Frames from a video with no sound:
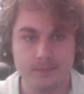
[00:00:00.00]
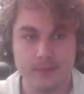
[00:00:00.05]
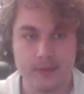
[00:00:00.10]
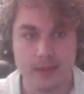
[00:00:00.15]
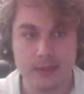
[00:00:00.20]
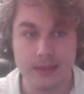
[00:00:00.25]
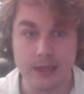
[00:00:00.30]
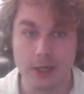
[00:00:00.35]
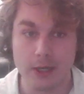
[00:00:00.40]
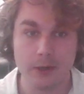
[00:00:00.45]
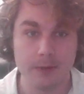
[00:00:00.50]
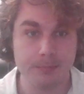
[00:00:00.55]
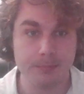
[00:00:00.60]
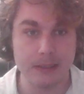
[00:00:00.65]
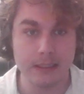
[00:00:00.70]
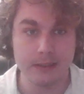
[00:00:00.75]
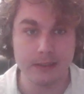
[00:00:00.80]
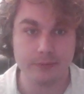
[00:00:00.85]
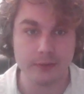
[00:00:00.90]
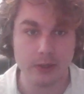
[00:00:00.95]

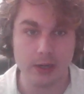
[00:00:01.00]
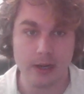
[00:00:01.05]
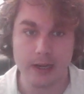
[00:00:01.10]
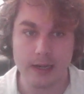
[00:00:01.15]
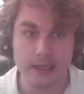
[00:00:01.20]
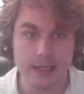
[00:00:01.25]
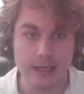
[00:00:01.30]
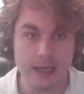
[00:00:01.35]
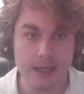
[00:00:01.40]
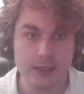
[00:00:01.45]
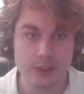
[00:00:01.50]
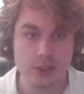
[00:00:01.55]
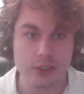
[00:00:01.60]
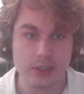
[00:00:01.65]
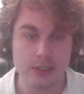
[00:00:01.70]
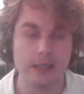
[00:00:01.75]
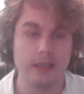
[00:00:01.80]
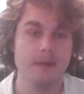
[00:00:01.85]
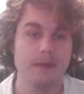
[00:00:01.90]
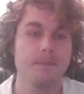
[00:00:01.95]
therapy for
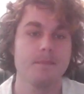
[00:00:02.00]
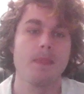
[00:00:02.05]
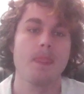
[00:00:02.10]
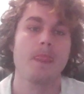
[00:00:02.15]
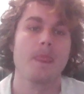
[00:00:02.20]
ADHD,